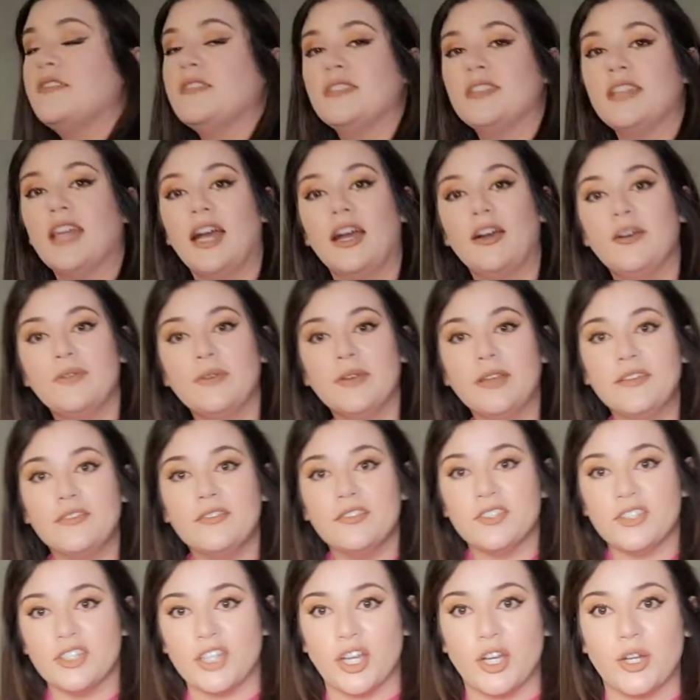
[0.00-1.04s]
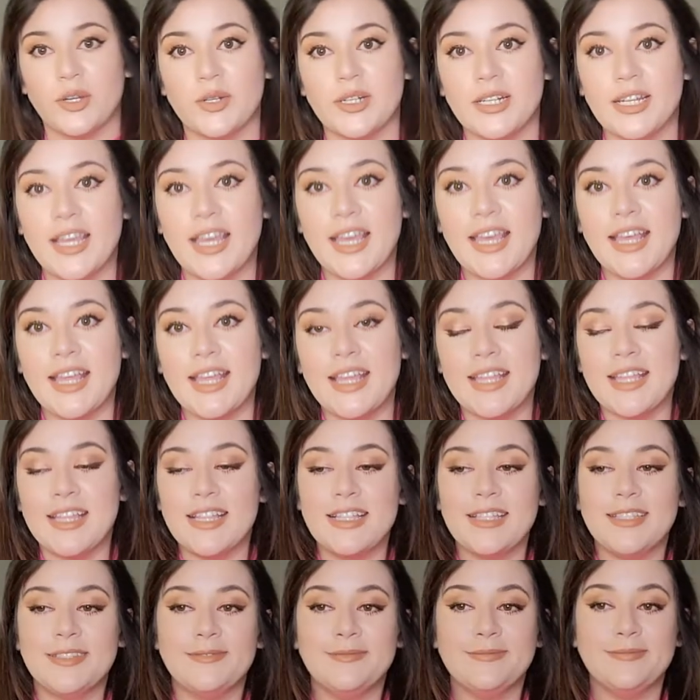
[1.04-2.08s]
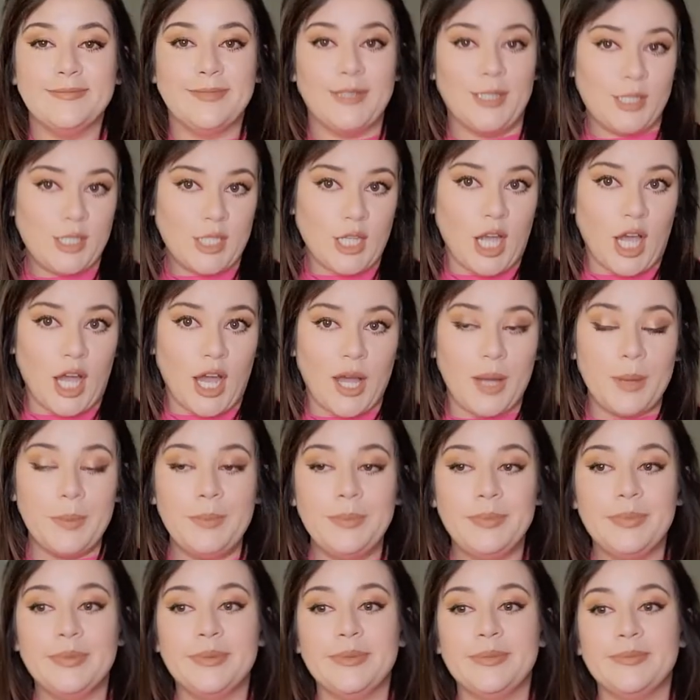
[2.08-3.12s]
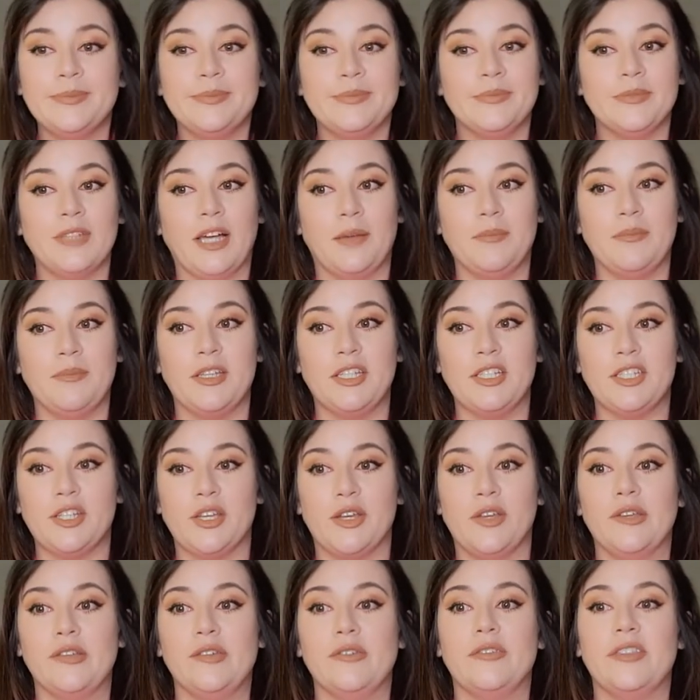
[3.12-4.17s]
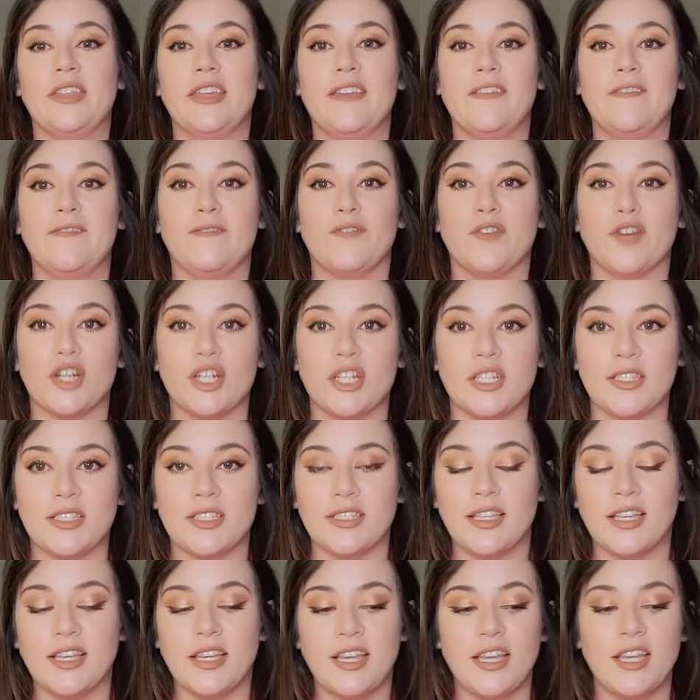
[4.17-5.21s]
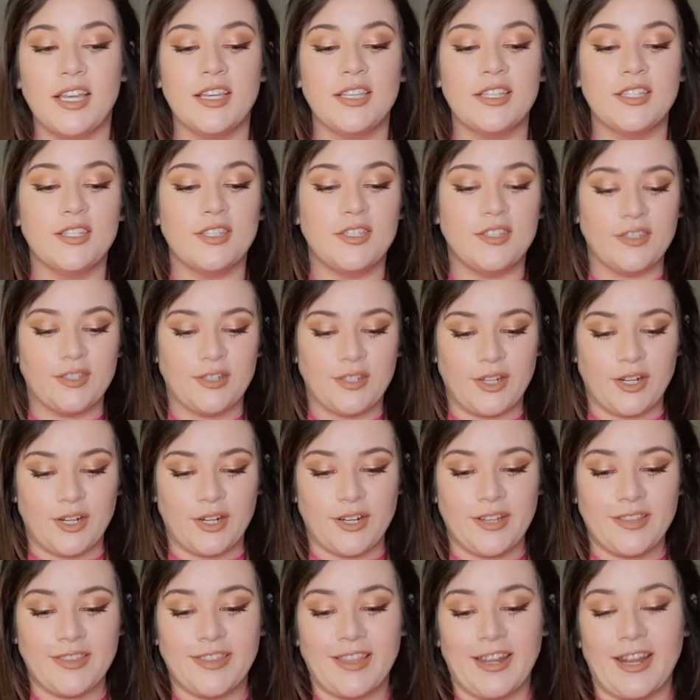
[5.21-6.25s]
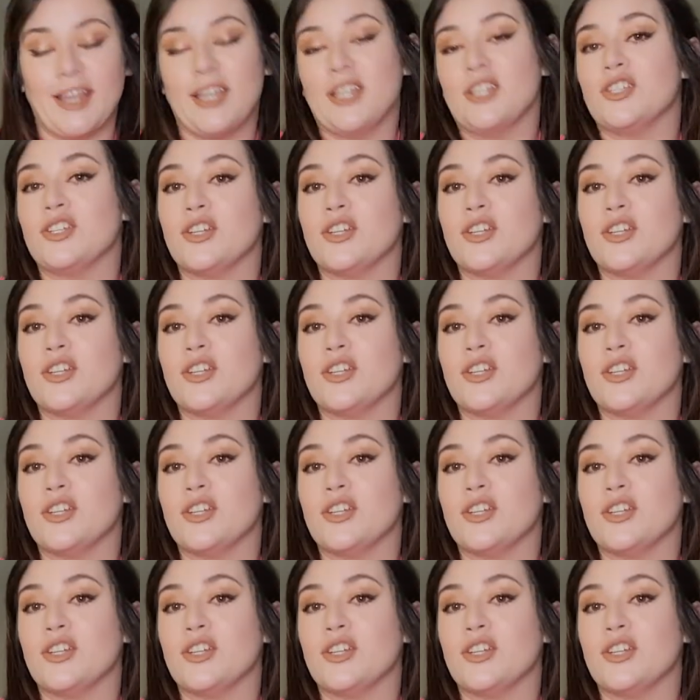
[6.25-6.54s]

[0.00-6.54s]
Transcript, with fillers: so now we've shown the top. Let me show you the first skirt that I